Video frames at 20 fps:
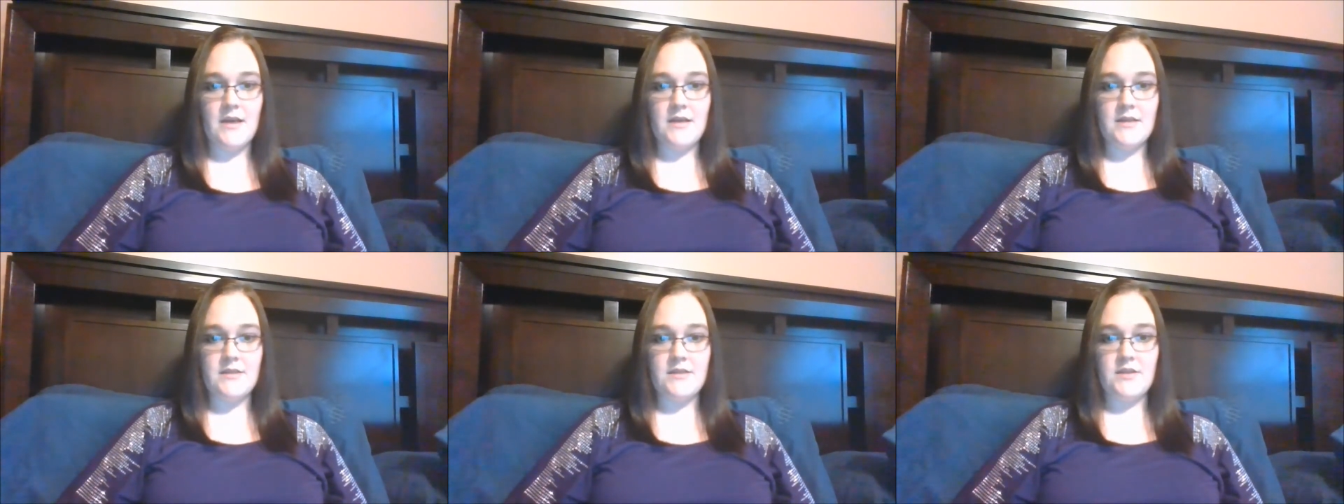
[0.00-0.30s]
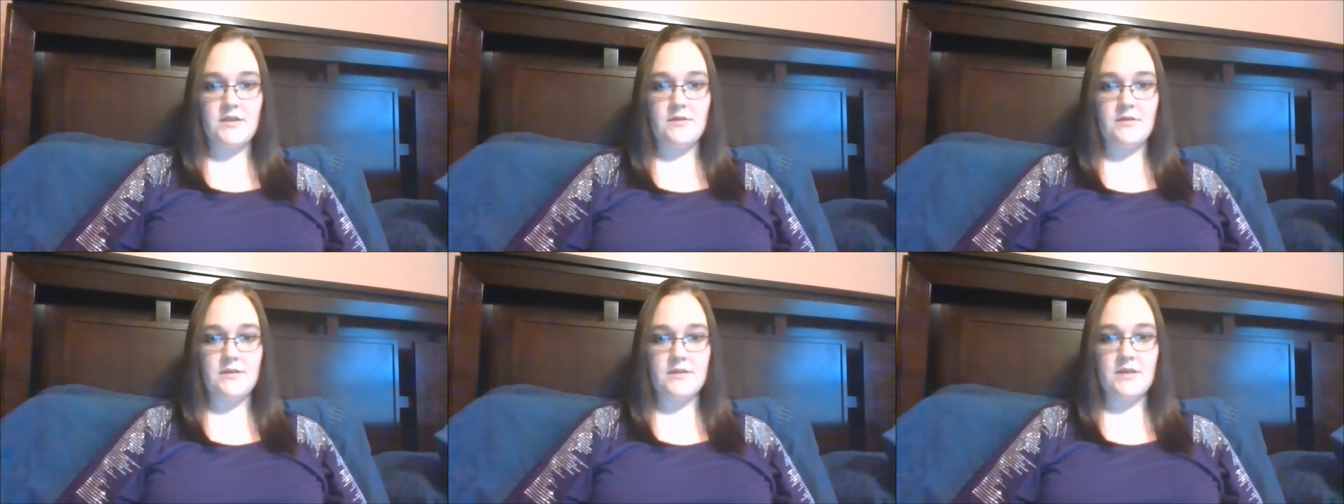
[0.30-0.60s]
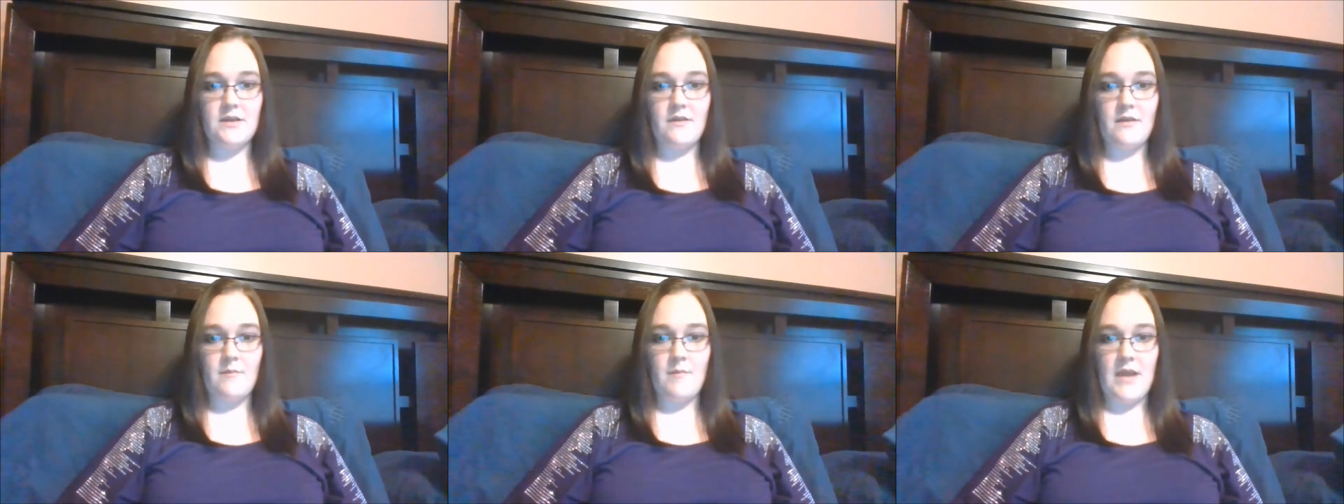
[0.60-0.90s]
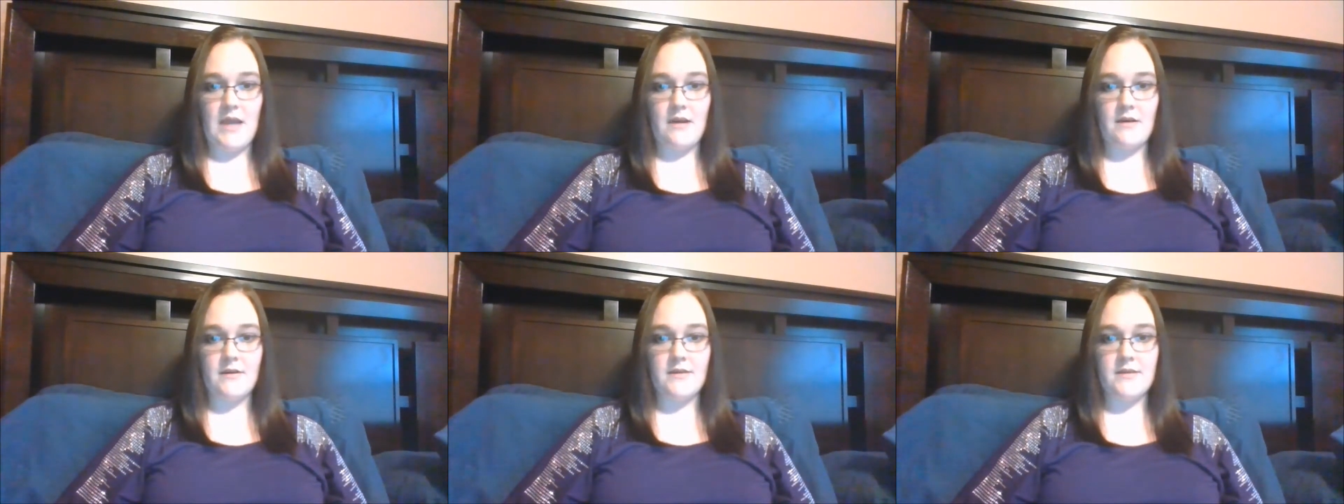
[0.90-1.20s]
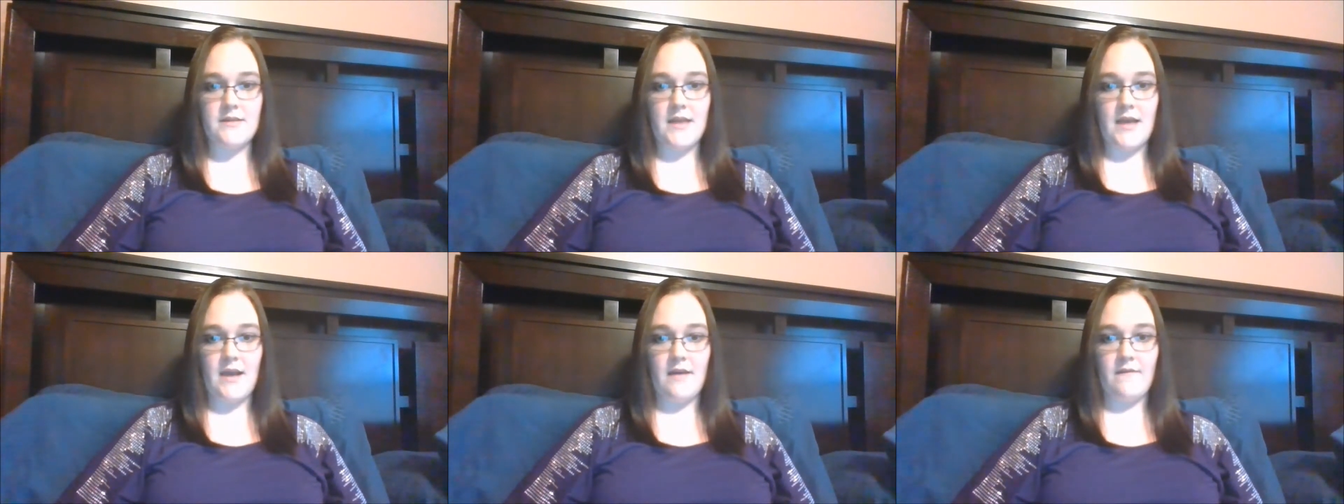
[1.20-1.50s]
Students are the makers
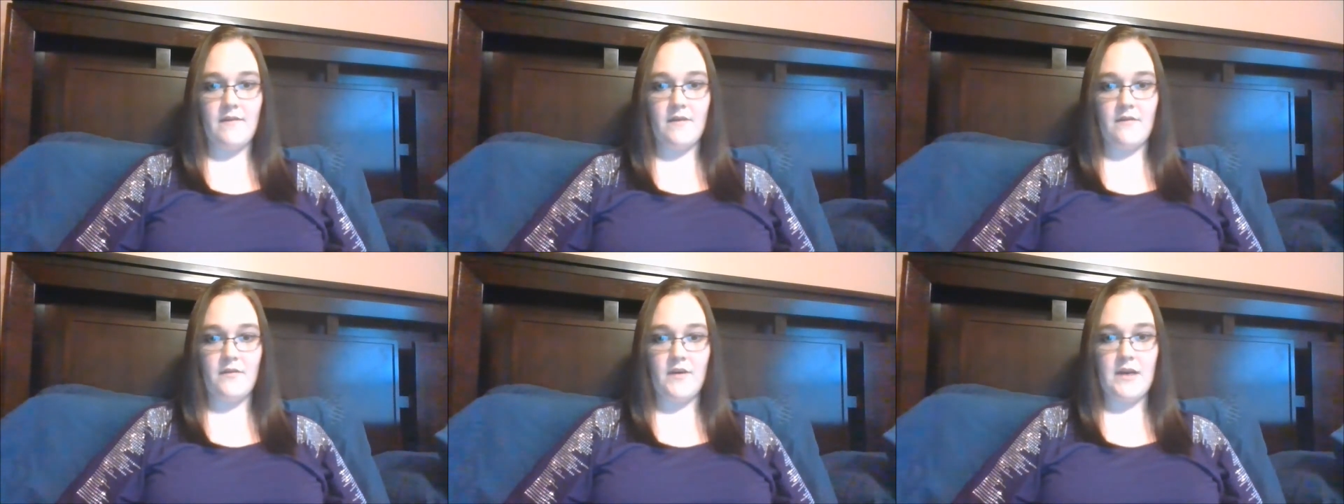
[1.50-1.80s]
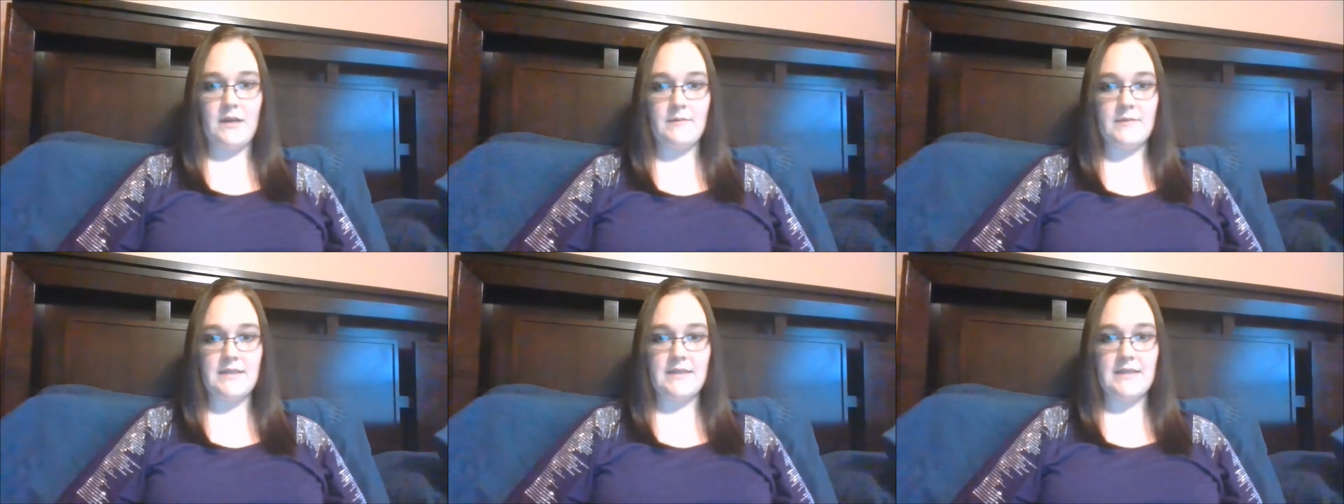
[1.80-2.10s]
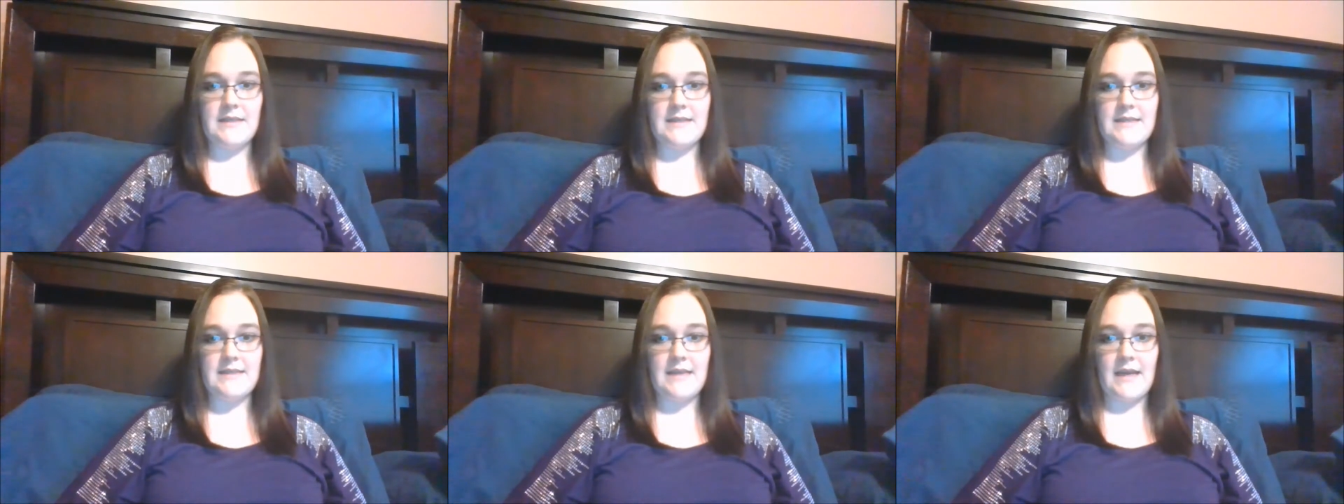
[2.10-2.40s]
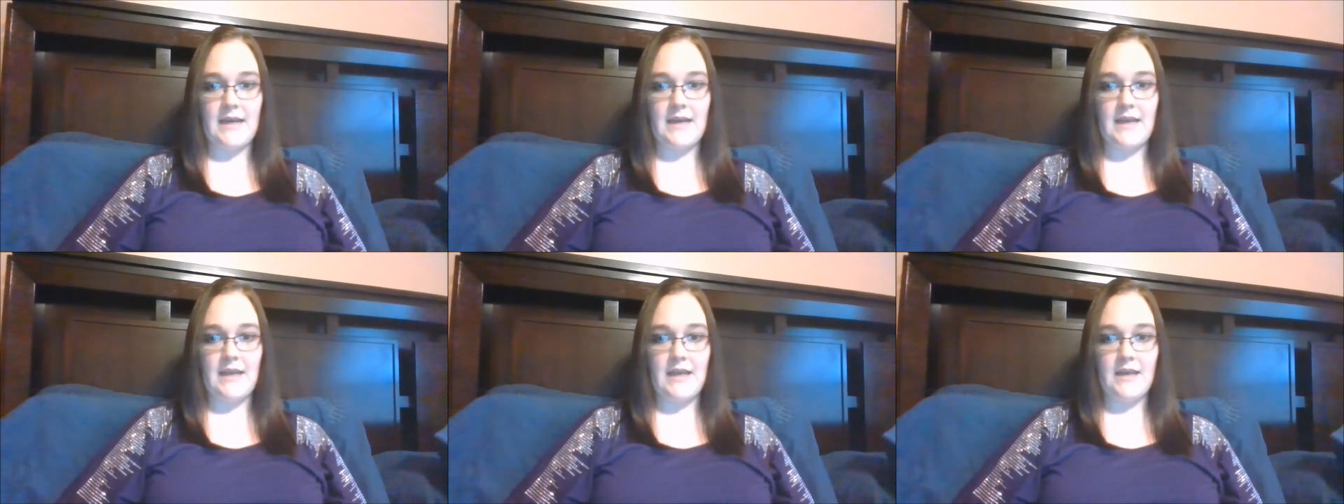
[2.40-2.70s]
that have the freedom to design